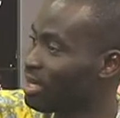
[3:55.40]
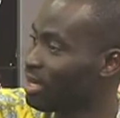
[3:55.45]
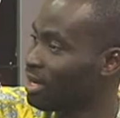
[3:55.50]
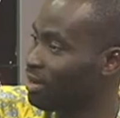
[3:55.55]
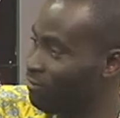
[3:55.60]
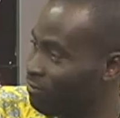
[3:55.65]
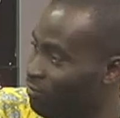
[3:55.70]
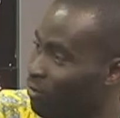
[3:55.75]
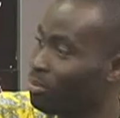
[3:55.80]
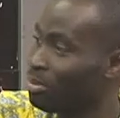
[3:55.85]

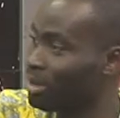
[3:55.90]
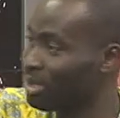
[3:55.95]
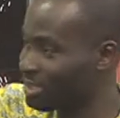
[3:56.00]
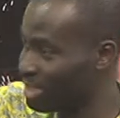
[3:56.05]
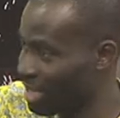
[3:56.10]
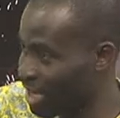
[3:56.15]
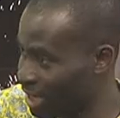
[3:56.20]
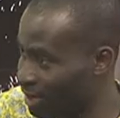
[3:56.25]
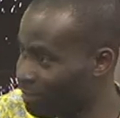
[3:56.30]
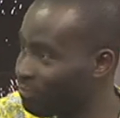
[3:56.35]
from the
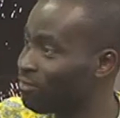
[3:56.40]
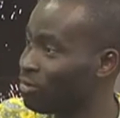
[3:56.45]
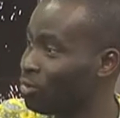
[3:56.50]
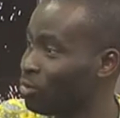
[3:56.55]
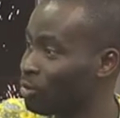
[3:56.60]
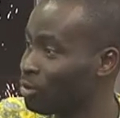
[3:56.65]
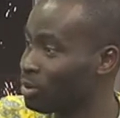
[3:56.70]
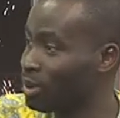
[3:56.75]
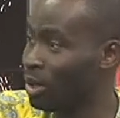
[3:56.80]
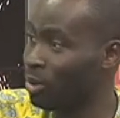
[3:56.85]
TEN
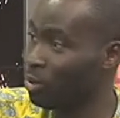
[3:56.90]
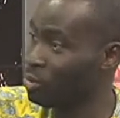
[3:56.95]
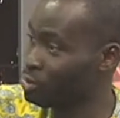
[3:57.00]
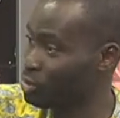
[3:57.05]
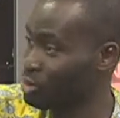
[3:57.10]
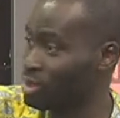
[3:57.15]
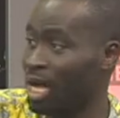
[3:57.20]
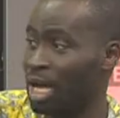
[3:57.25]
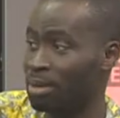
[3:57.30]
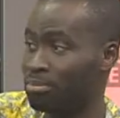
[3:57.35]
field that will
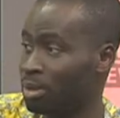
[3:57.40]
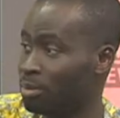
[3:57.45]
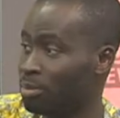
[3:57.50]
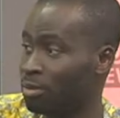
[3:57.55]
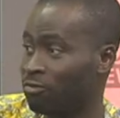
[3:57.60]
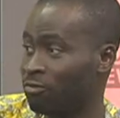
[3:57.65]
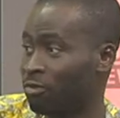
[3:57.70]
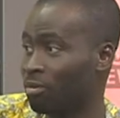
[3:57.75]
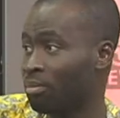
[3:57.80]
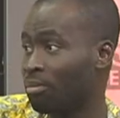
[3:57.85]
start maybe
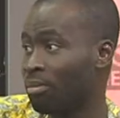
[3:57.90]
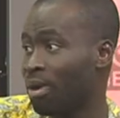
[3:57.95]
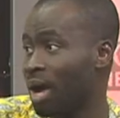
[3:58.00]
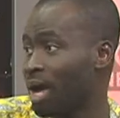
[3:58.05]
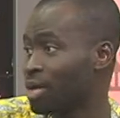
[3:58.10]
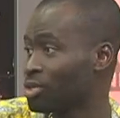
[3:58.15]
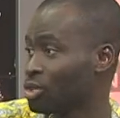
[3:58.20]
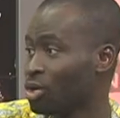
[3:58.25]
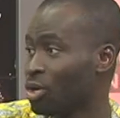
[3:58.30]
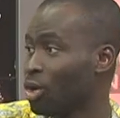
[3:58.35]
from
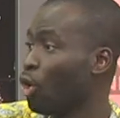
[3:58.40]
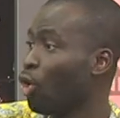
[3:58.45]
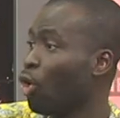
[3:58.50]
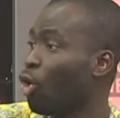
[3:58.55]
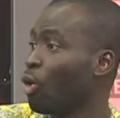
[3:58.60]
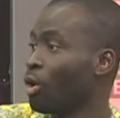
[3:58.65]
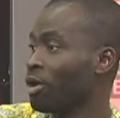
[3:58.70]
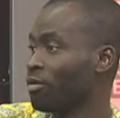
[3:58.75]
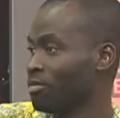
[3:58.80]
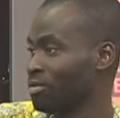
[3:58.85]
March
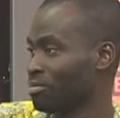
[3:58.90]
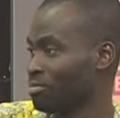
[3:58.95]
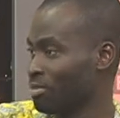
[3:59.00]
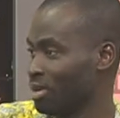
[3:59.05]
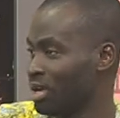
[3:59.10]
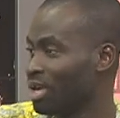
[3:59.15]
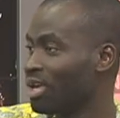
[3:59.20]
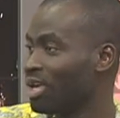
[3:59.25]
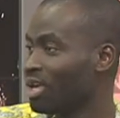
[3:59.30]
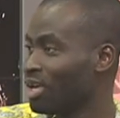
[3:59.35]
or even
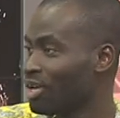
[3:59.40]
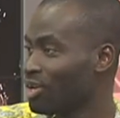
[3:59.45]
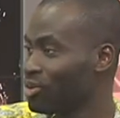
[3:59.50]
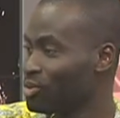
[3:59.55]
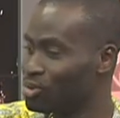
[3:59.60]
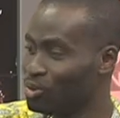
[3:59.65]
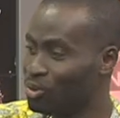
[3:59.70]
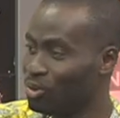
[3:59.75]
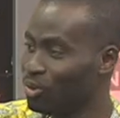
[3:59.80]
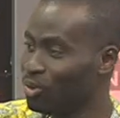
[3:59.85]
May.
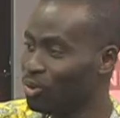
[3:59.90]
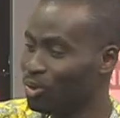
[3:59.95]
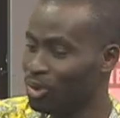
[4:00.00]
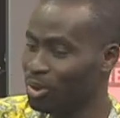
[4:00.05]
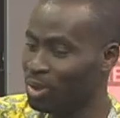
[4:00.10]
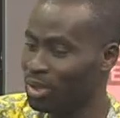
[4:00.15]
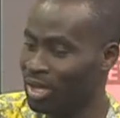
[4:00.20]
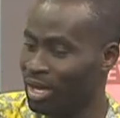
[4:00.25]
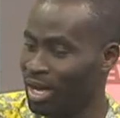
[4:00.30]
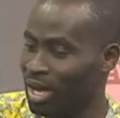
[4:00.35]
So
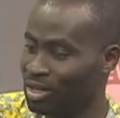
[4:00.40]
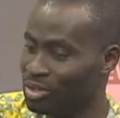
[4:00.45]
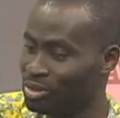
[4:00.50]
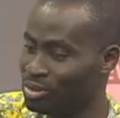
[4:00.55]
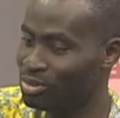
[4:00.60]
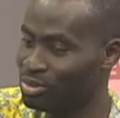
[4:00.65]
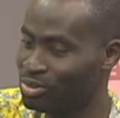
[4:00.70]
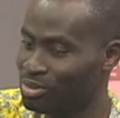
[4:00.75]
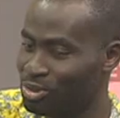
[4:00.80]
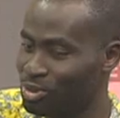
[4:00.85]
there are
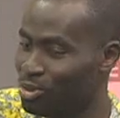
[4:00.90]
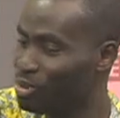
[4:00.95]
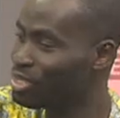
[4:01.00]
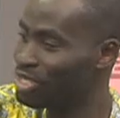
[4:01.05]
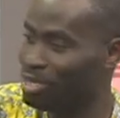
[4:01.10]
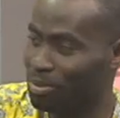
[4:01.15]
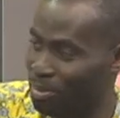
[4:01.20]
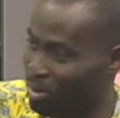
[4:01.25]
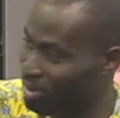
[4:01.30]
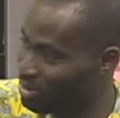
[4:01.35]
two
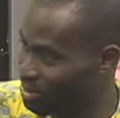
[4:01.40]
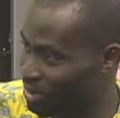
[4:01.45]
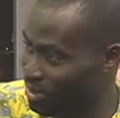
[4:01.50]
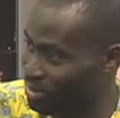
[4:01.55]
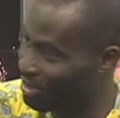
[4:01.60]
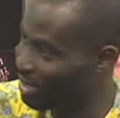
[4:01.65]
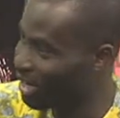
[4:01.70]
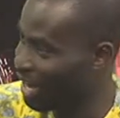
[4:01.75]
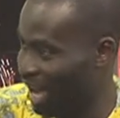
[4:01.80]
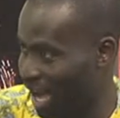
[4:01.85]
separate things
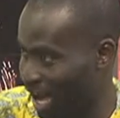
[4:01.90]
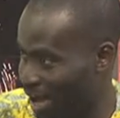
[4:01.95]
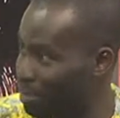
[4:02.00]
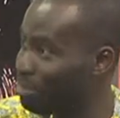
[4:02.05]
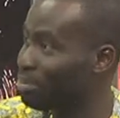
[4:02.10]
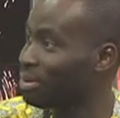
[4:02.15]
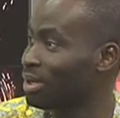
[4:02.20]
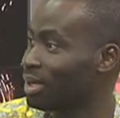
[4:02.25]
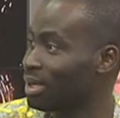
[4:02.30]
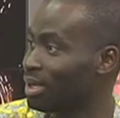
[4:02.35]
that are
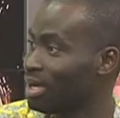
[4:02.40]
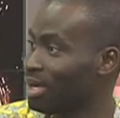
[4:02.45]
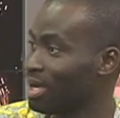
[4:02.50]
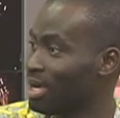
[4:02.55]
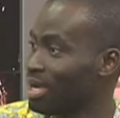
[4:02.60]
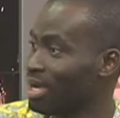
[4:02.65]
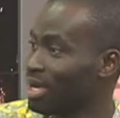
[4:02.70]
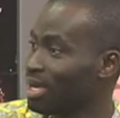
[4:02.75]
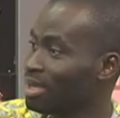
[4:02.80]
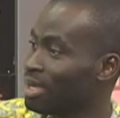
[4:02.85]
happening. Hmm.
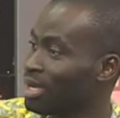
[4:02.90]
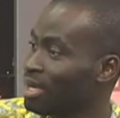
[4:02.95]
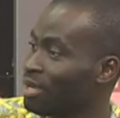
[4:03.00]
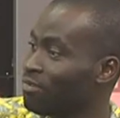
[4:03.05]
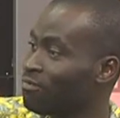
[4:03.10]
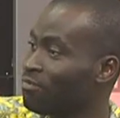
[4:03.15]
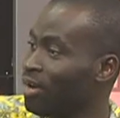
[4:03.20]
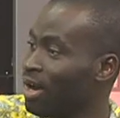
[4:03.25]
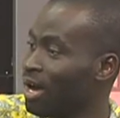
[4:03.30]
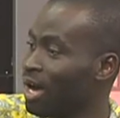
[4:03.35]
That
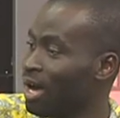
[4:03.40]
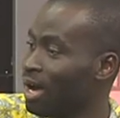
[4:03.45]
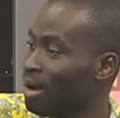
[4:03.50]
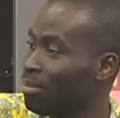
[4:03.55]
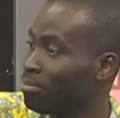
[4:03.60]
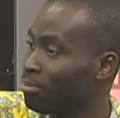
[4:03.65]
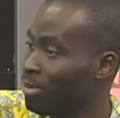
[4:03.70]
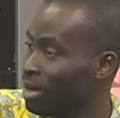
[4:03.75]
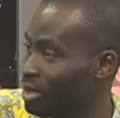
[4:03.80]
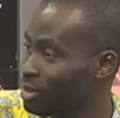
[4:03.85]
if our
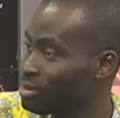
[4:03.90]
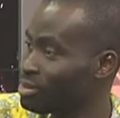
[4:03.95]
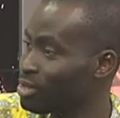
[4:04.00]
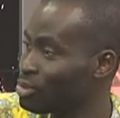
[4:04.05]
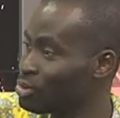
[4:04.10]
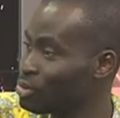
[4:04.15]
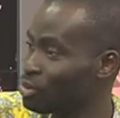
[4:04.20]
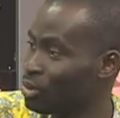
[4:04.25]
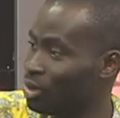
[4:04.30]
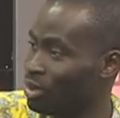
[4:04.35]
managers
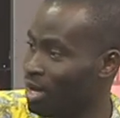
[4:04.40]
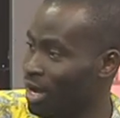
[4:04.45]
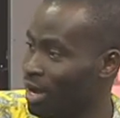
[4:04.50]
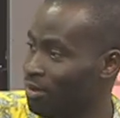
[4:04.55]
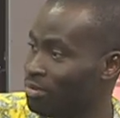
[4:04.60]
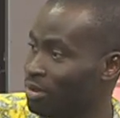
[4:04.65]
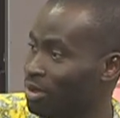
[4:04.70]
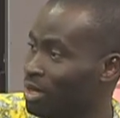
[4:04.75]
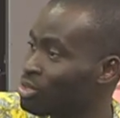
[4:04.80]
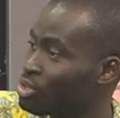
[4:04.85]
do not
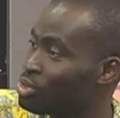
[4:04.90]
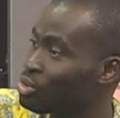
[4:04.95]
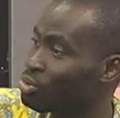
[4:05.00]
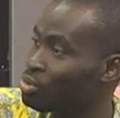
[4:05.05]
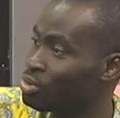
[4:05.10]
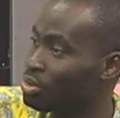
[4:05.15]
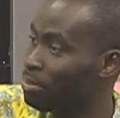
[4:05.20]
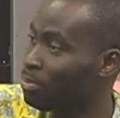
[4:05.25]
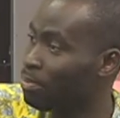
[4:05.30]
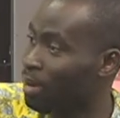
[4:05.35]
have the
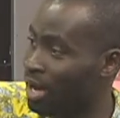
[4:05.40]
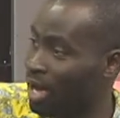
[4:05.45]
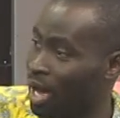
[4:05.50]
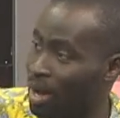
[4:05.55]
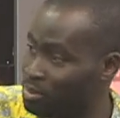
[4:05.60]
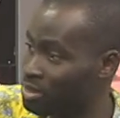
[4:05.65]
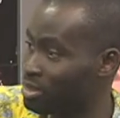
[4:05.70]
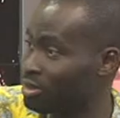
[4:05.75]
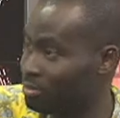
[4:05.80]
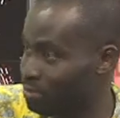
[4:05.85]
necessary
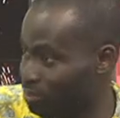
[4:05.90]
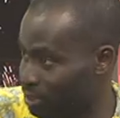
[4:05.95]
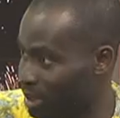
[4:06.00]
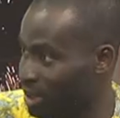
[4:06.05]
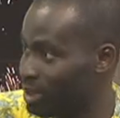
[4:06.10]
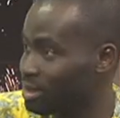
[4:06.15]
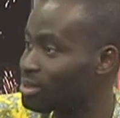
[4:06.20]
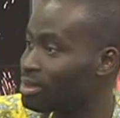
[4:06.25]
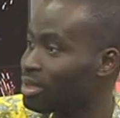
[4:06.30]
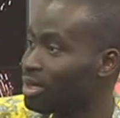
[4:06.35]
backups in
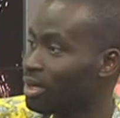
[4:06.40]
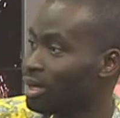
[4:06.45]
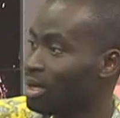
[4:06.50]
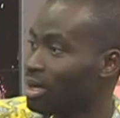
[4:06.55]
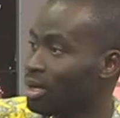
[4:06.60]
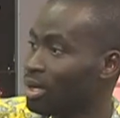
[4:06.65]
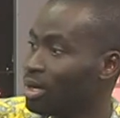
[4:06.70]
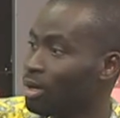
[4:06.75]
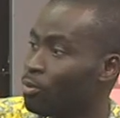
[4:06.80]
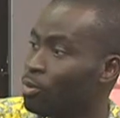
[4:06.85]
place, hmm.
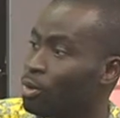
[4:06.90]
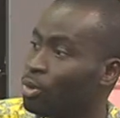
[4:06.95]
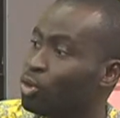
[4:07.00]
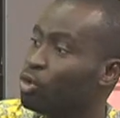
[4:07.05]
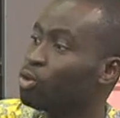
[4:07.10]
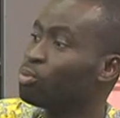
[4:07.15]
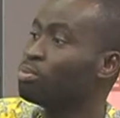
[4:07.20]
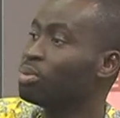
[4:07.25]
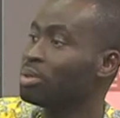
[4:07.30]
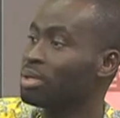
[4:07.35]
we
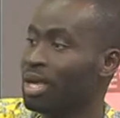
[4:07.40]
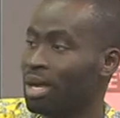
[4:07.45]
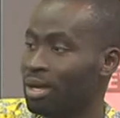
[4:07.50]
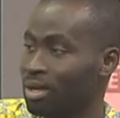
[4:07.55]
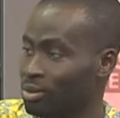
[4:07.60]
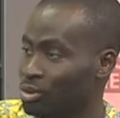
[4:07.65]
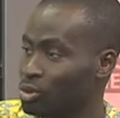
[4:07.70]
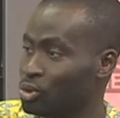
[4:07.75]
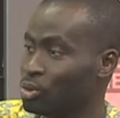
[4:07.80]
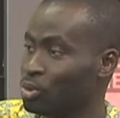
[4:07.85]
could be
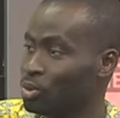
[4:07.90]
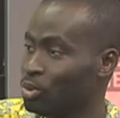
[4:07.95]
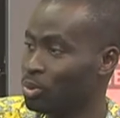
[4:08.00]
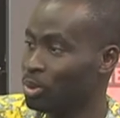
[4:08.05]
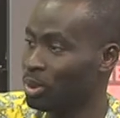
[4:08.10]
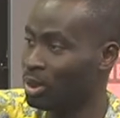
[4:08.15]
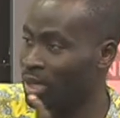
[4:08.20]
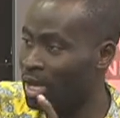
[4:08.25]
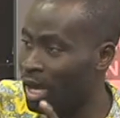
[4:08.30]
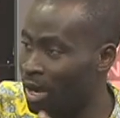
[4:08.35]
getting to
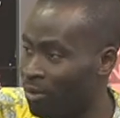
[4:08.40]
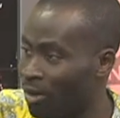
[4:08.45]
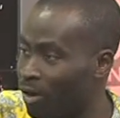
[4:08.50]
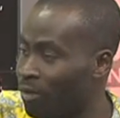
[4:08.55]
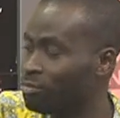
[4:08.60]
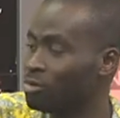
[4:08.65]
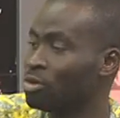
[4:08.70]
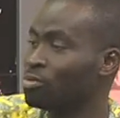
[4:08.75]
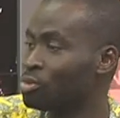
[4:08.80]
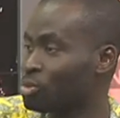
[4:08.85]
the era of
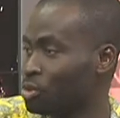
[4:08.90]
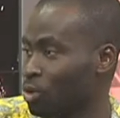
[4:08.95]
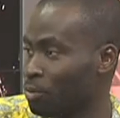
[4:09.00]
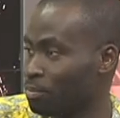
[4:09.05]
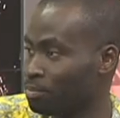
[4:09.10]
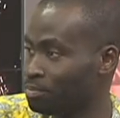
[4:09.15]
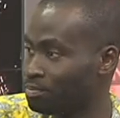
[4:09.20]
So